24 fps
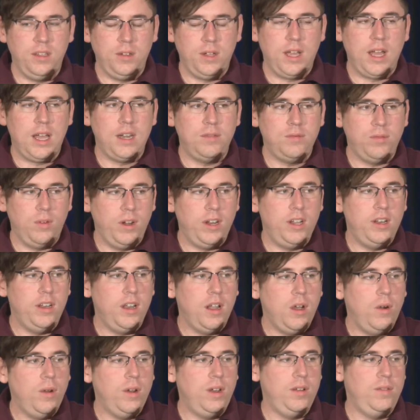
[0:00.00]
you kind of want to
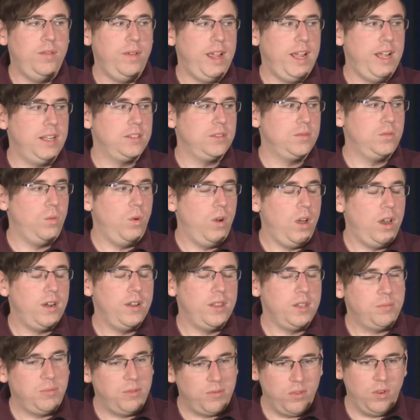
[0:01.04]
know in advance what are
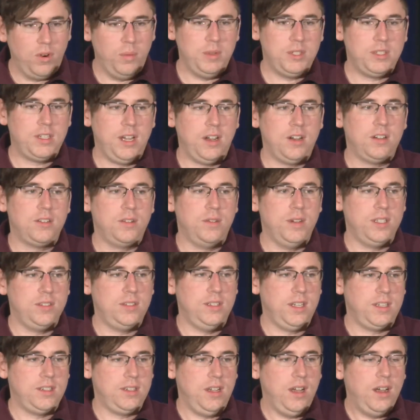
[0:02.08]
the performance
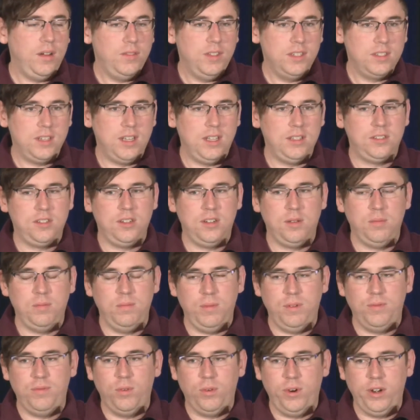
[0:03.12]
characteristics of the sensor
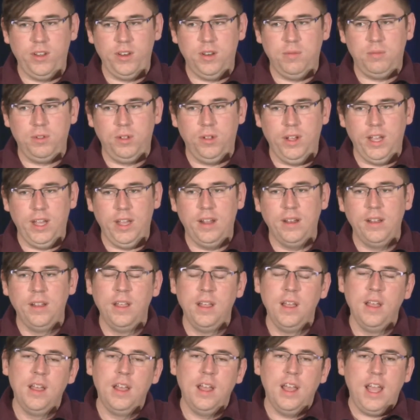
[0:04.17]
before you deploy it.
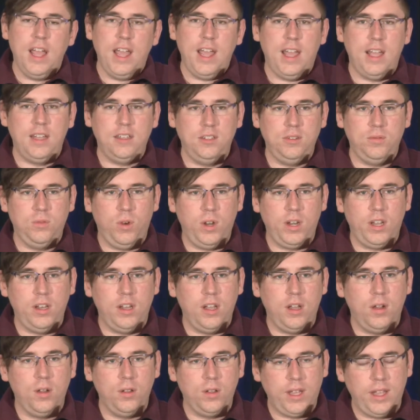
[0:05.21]
And you want to
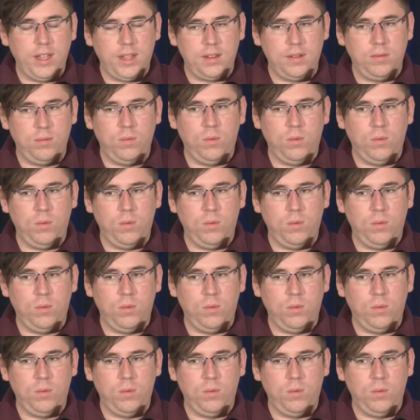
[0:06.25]
know like